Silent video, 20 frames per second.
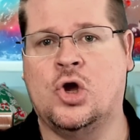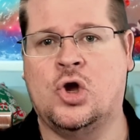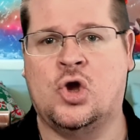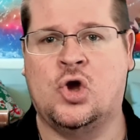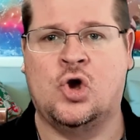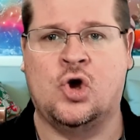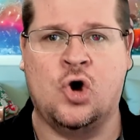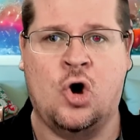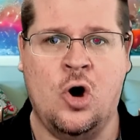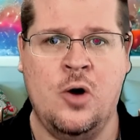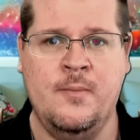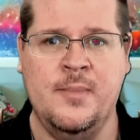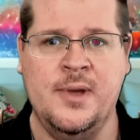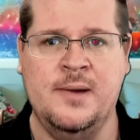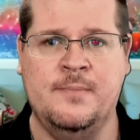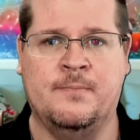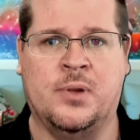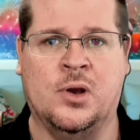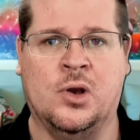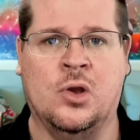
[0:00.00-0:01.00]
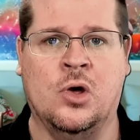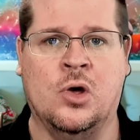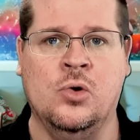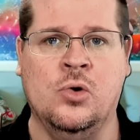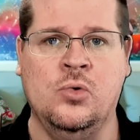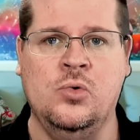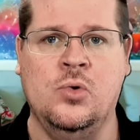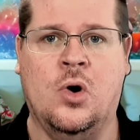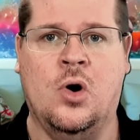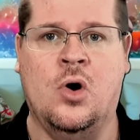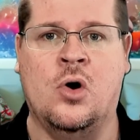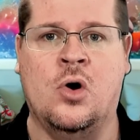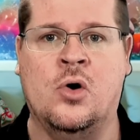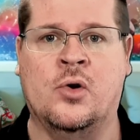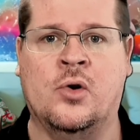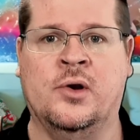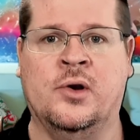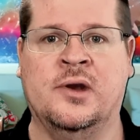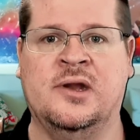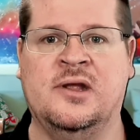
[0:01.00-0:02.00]
Comment below
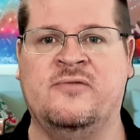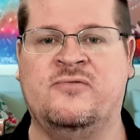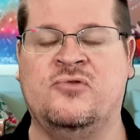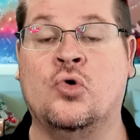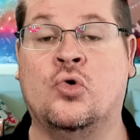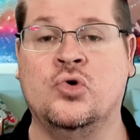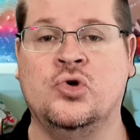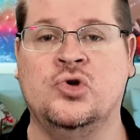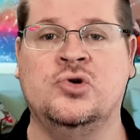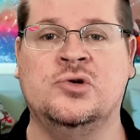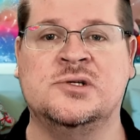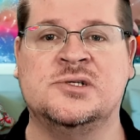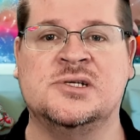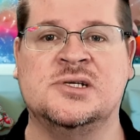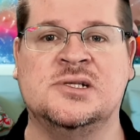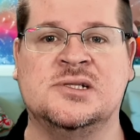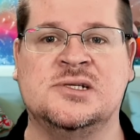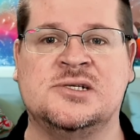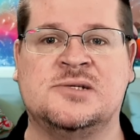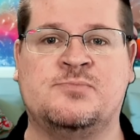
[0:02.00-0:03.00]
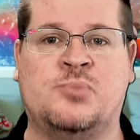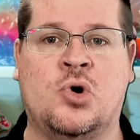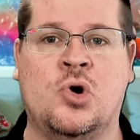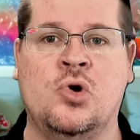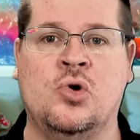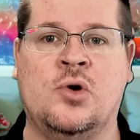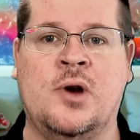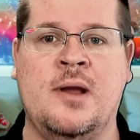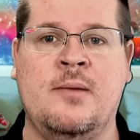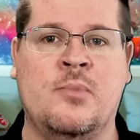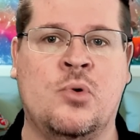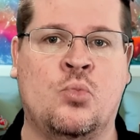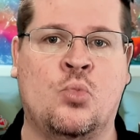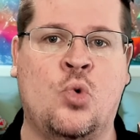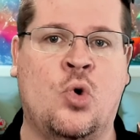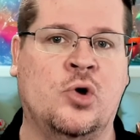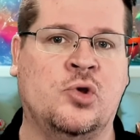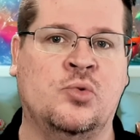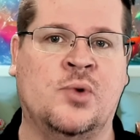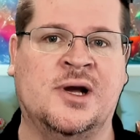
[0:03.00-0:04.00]
on if you're using this program and
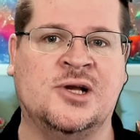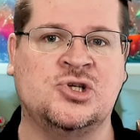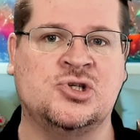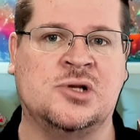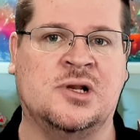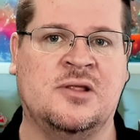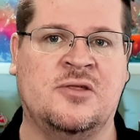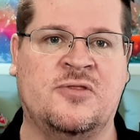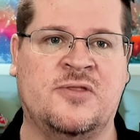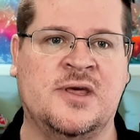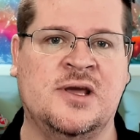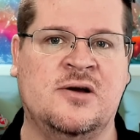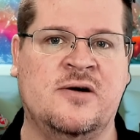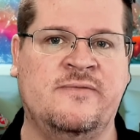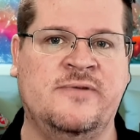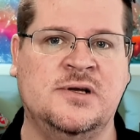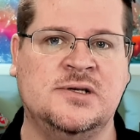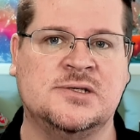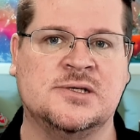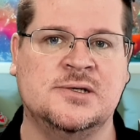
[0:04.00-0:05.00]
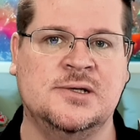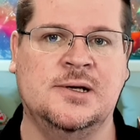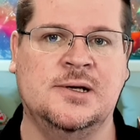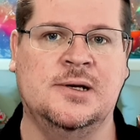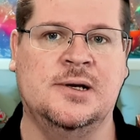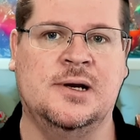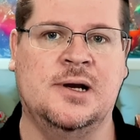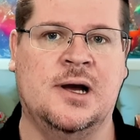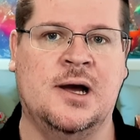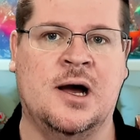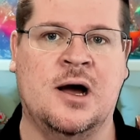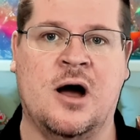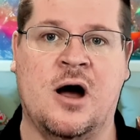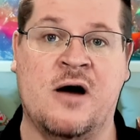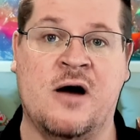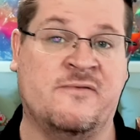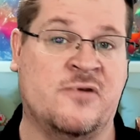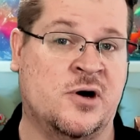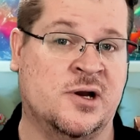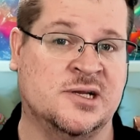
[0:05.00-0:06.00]
what you actually think of it. I
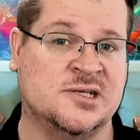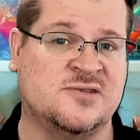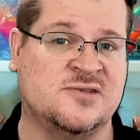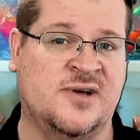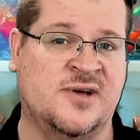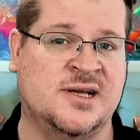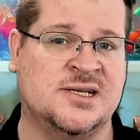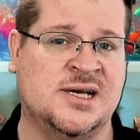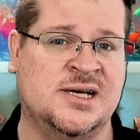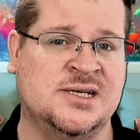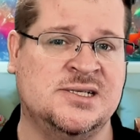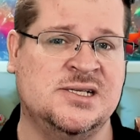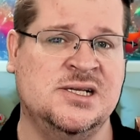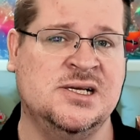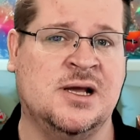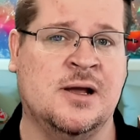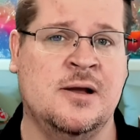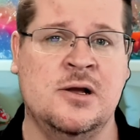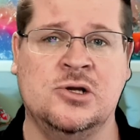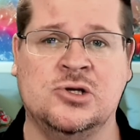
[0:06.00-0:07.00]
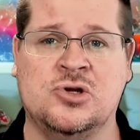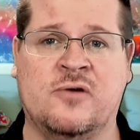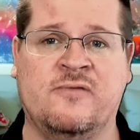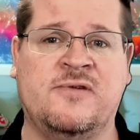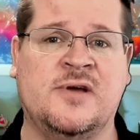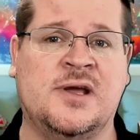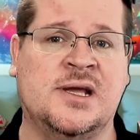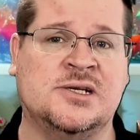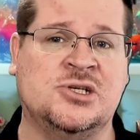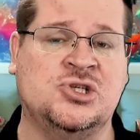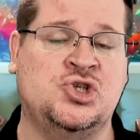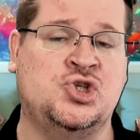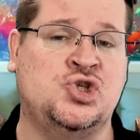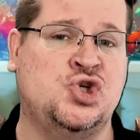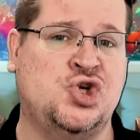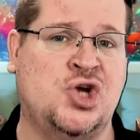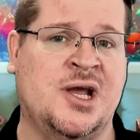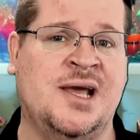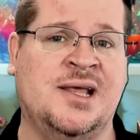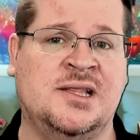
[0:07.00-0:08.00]
find it's fantastic. Don't forget to
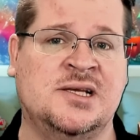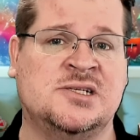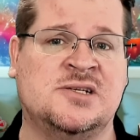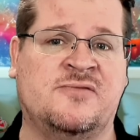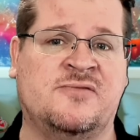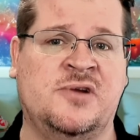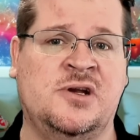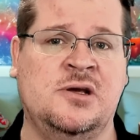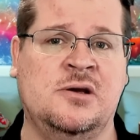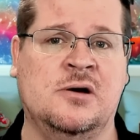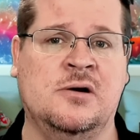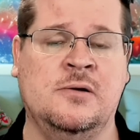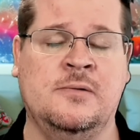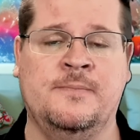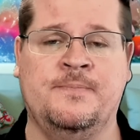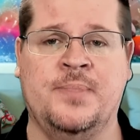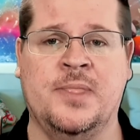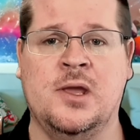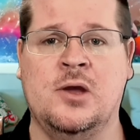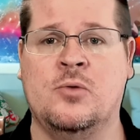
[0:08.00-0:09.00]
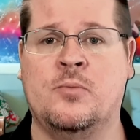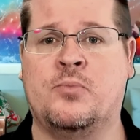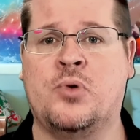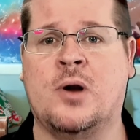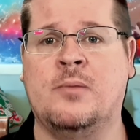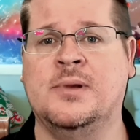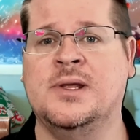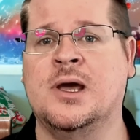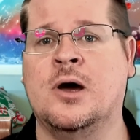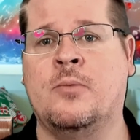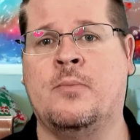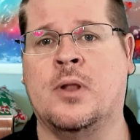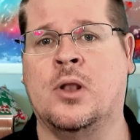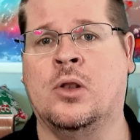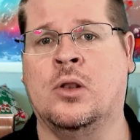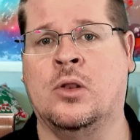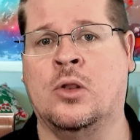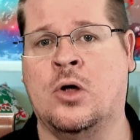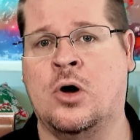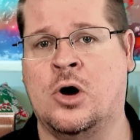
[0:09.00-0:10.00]
share this video. It'll probably help a
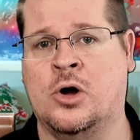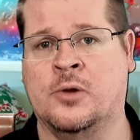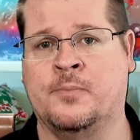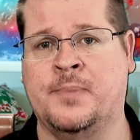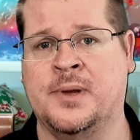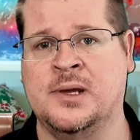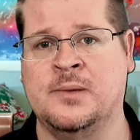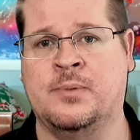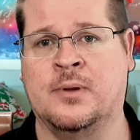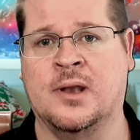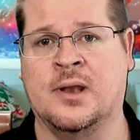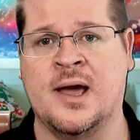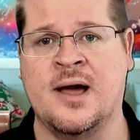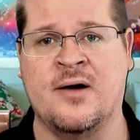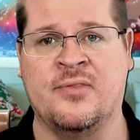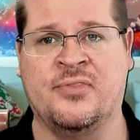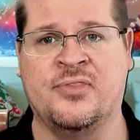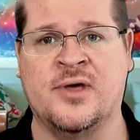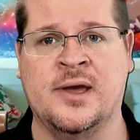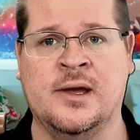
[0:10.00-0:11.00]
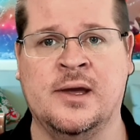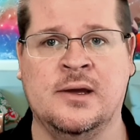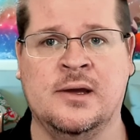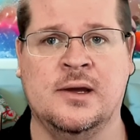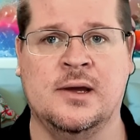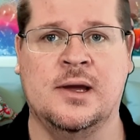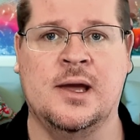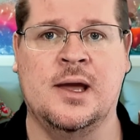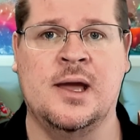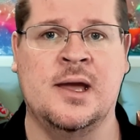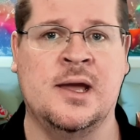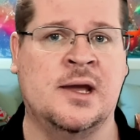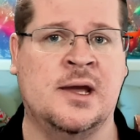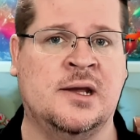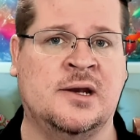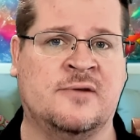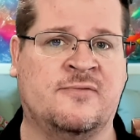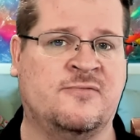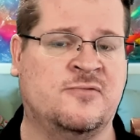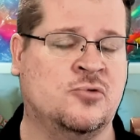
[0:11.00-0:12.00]
lot of people out there. And
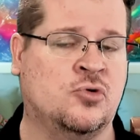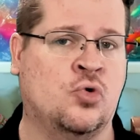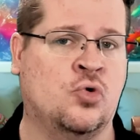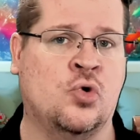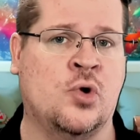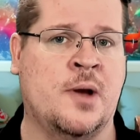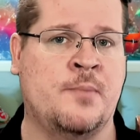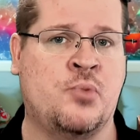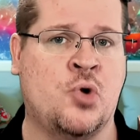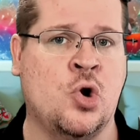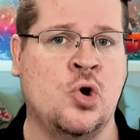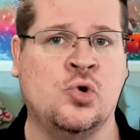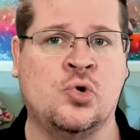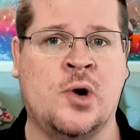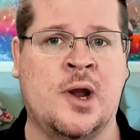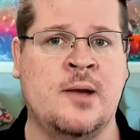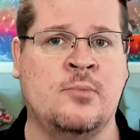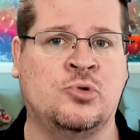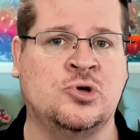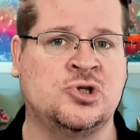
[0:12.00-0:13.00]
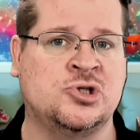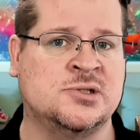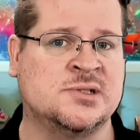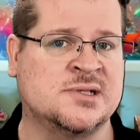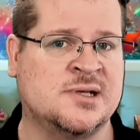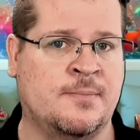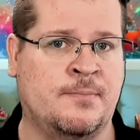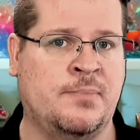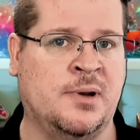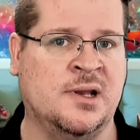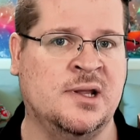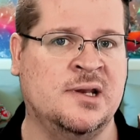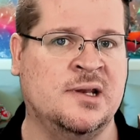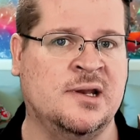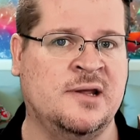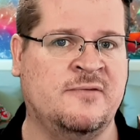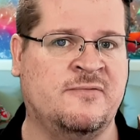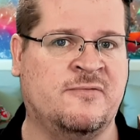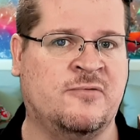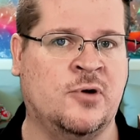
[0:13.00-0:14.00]
for a program which is completely
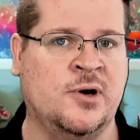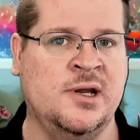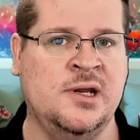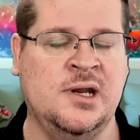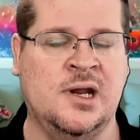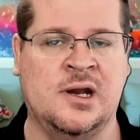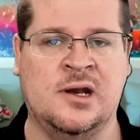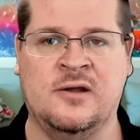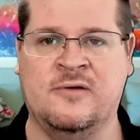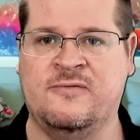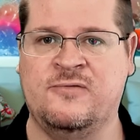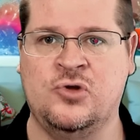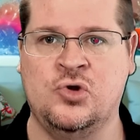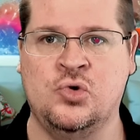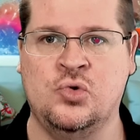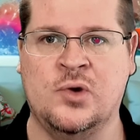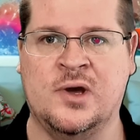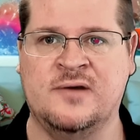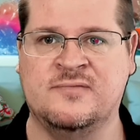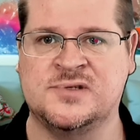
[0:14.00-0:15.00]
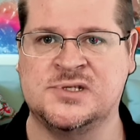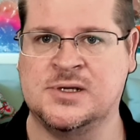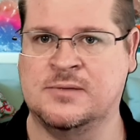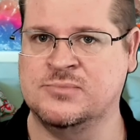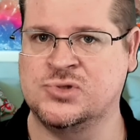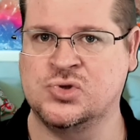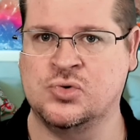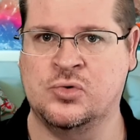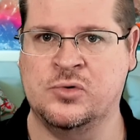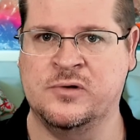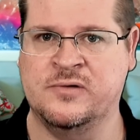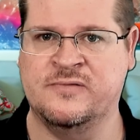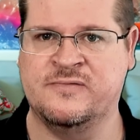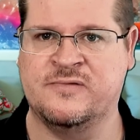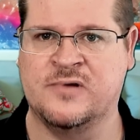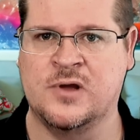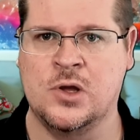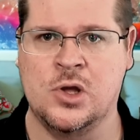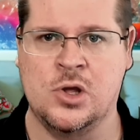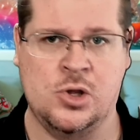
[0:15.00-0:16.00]
free, and if you have some sort of
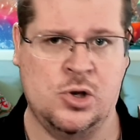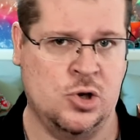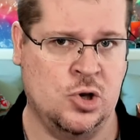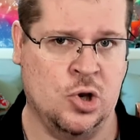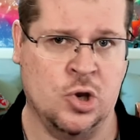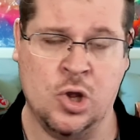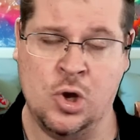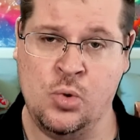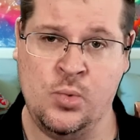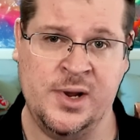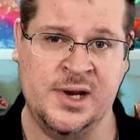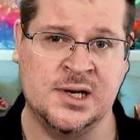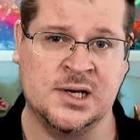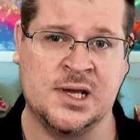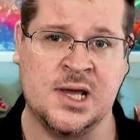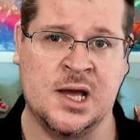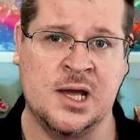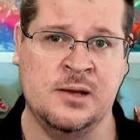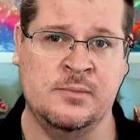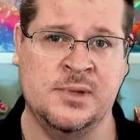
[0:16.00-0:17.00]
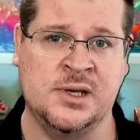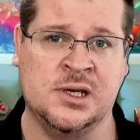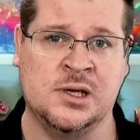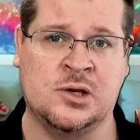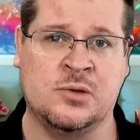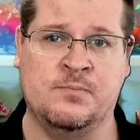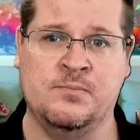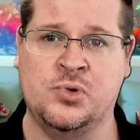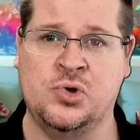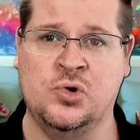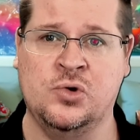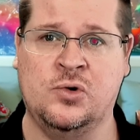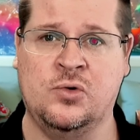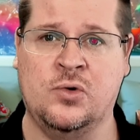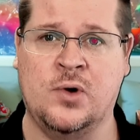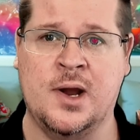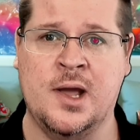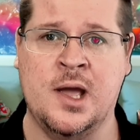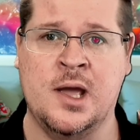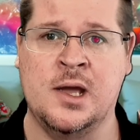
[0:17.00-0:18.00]
low-end gaming computer
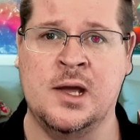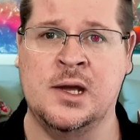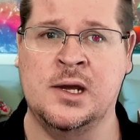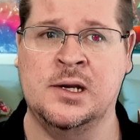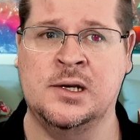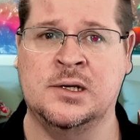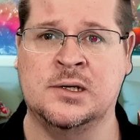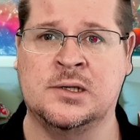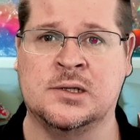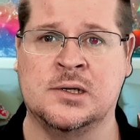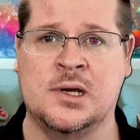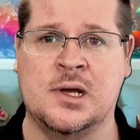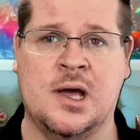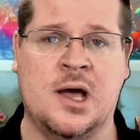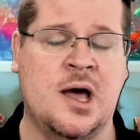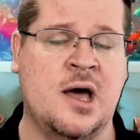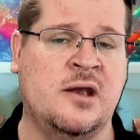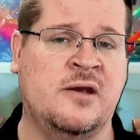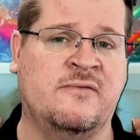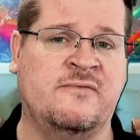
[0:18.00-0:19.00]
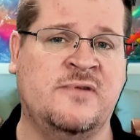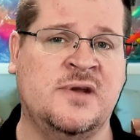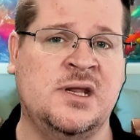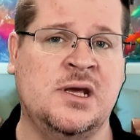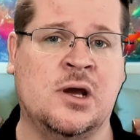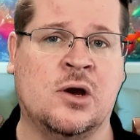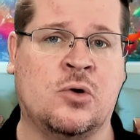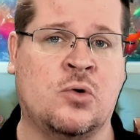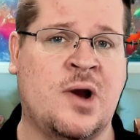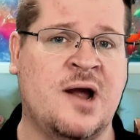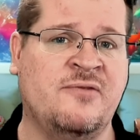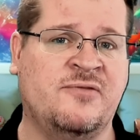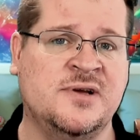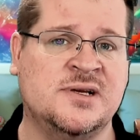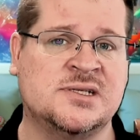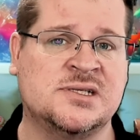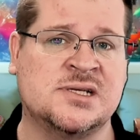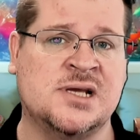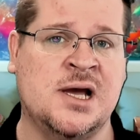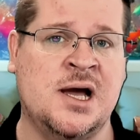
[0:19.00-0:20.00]
and a Nvidia graphics
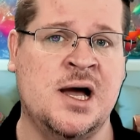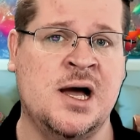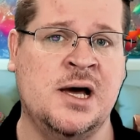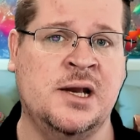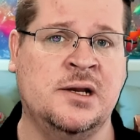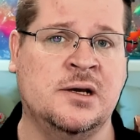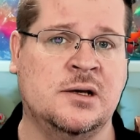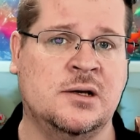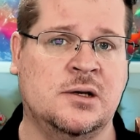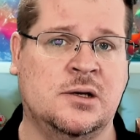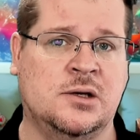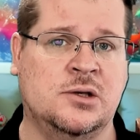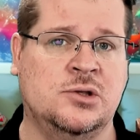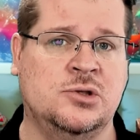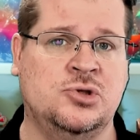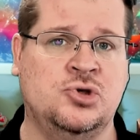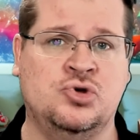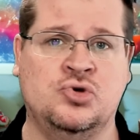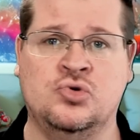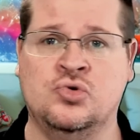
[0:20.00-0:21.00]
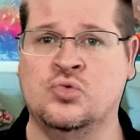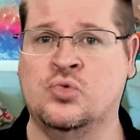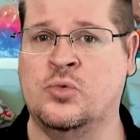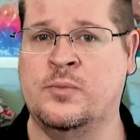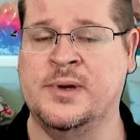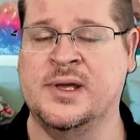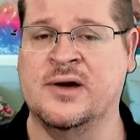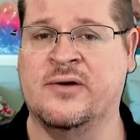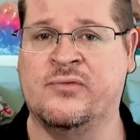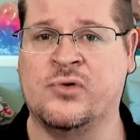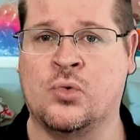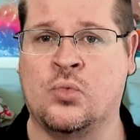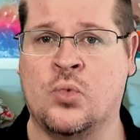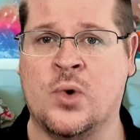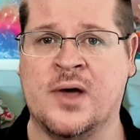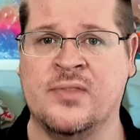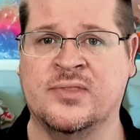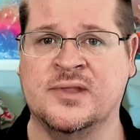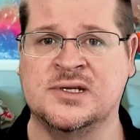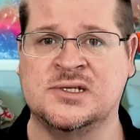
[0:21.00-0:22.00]
card, you will be able to run
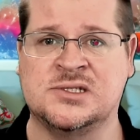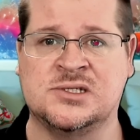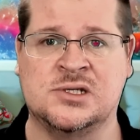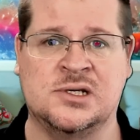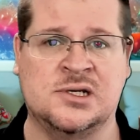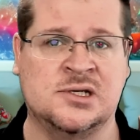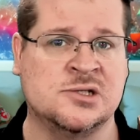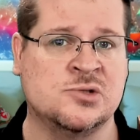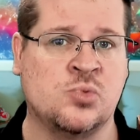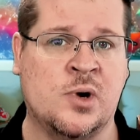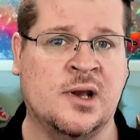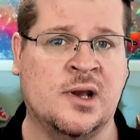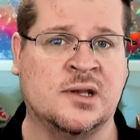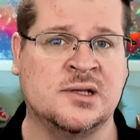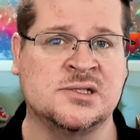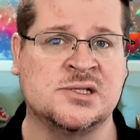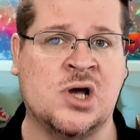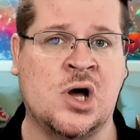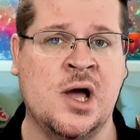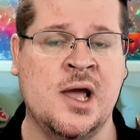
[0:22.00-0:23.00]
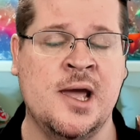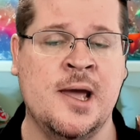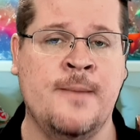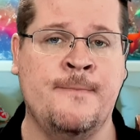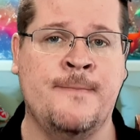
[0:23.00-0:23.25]
this as well as I am.